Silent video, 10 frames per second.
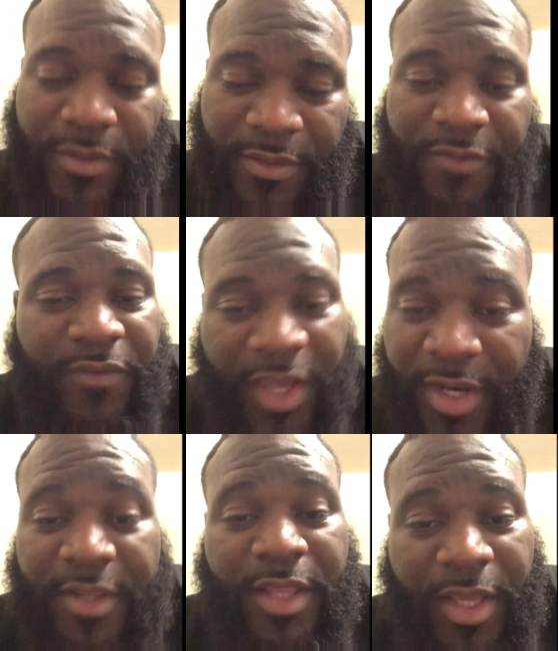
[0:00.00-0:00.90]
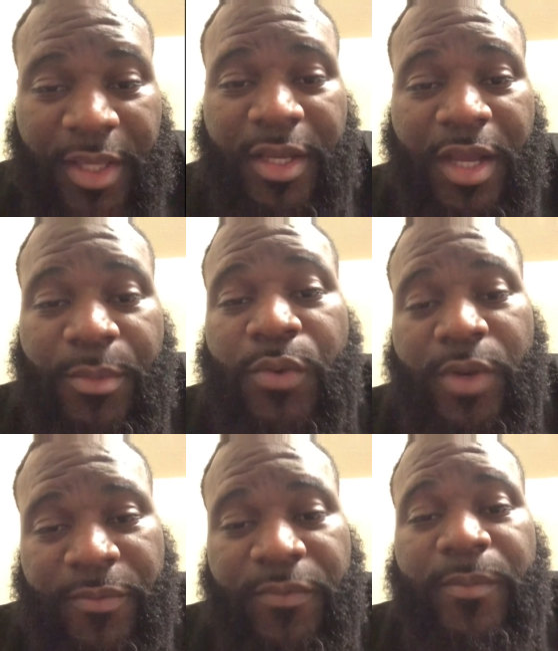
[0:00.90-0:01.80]
If anything, I'm a
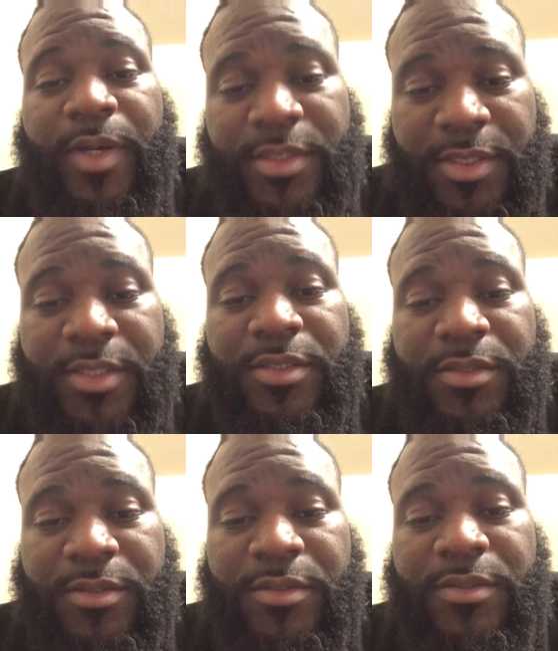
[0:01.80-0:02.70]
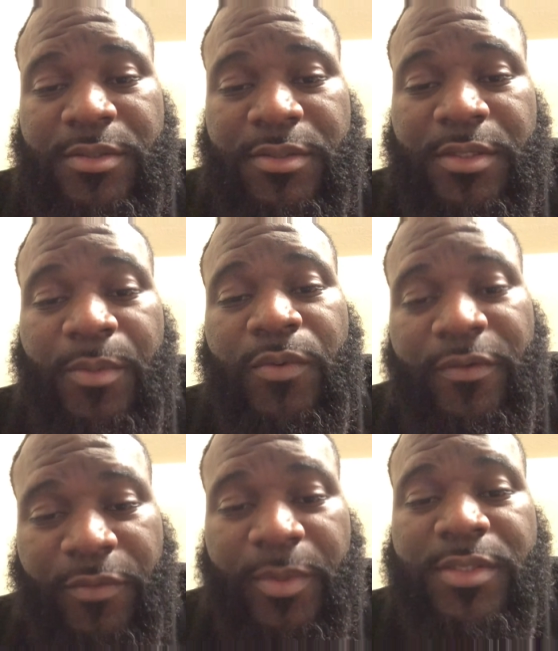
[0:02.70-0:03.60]
rep for my Texas. I'm a
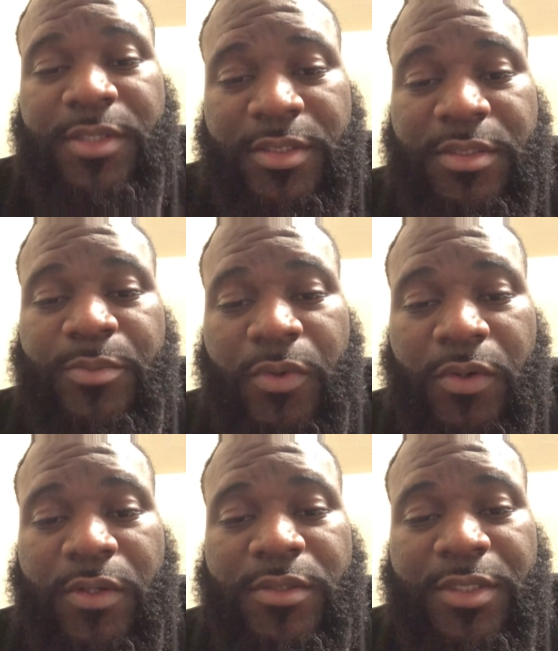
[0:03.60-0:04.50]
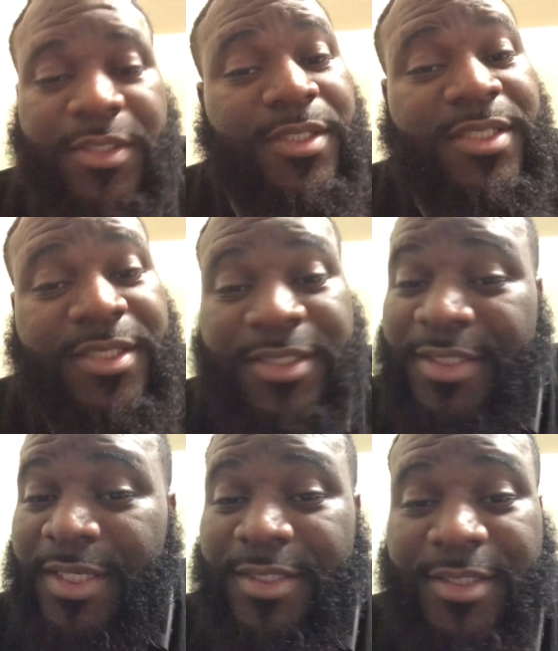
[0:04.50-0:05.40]
rep for my Texas boys. Because this is a
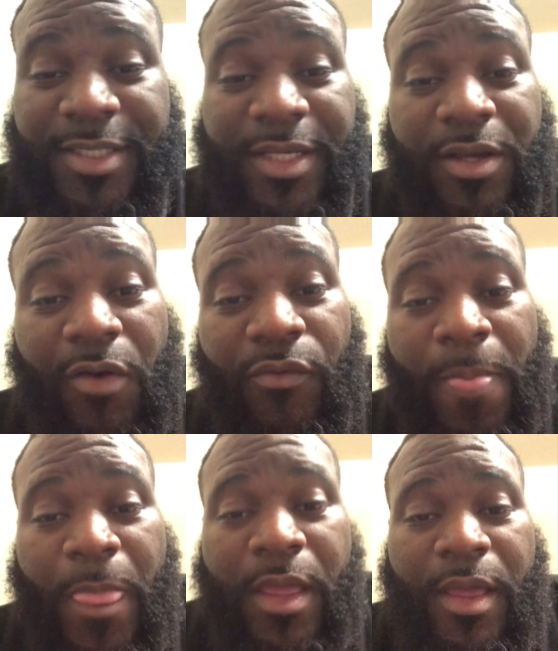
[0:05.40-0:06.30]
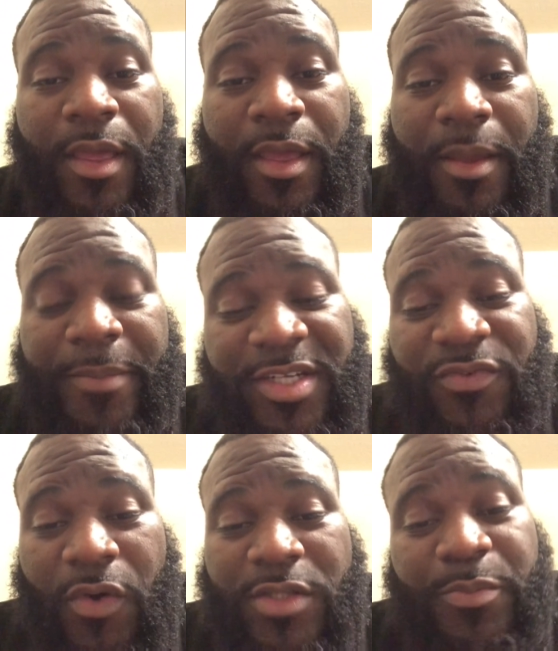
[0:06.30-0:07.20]
Texas takeover. But as
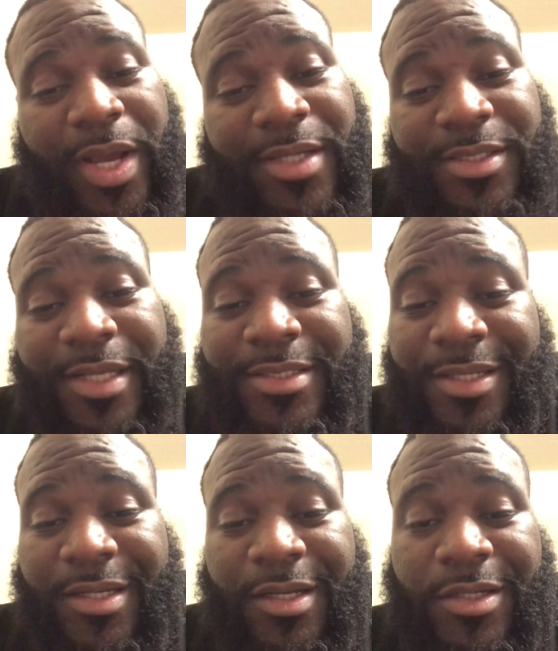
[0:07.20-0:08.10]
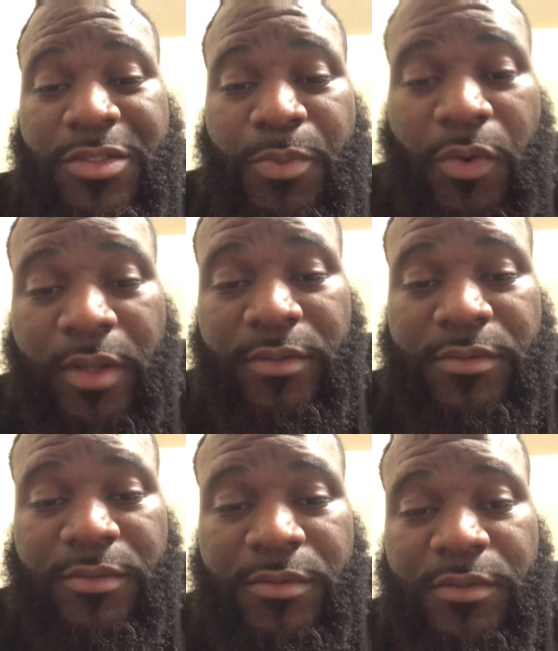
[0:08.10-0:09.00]
far as boxing, I still love the sport.
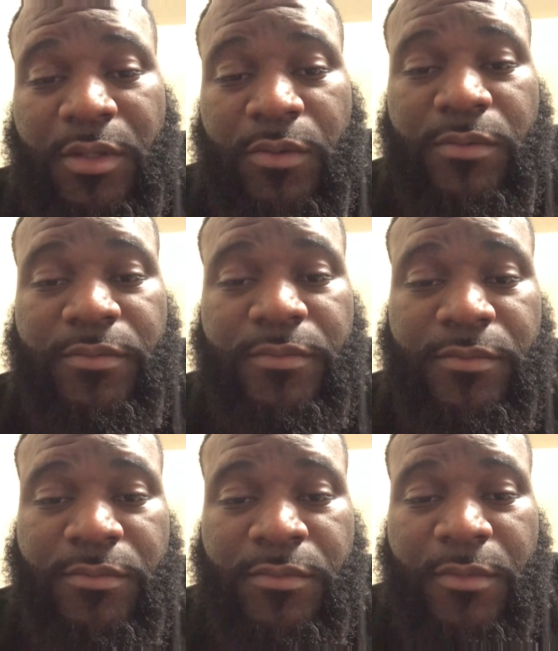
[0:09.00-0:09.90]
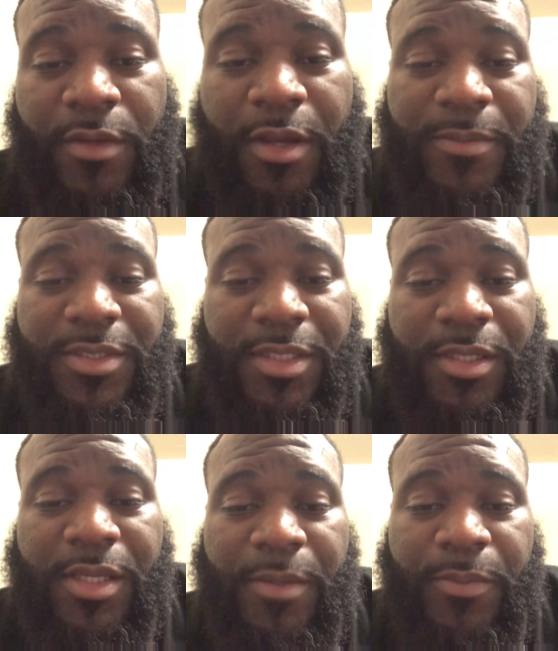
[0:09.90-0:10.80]
So I'm going to
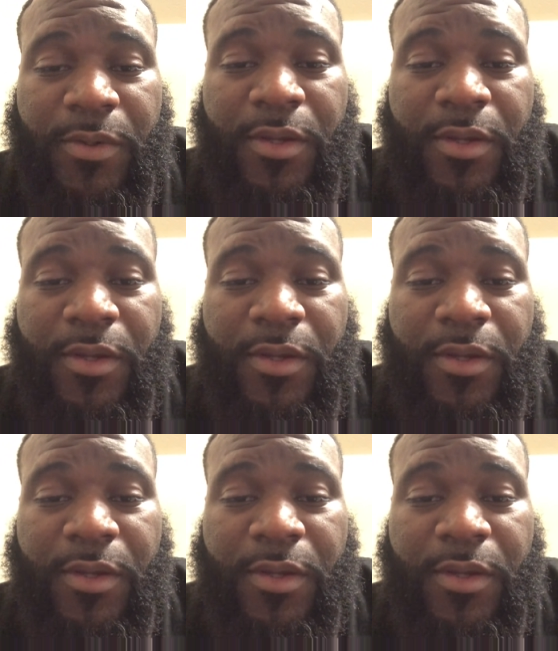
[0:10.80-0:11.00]
try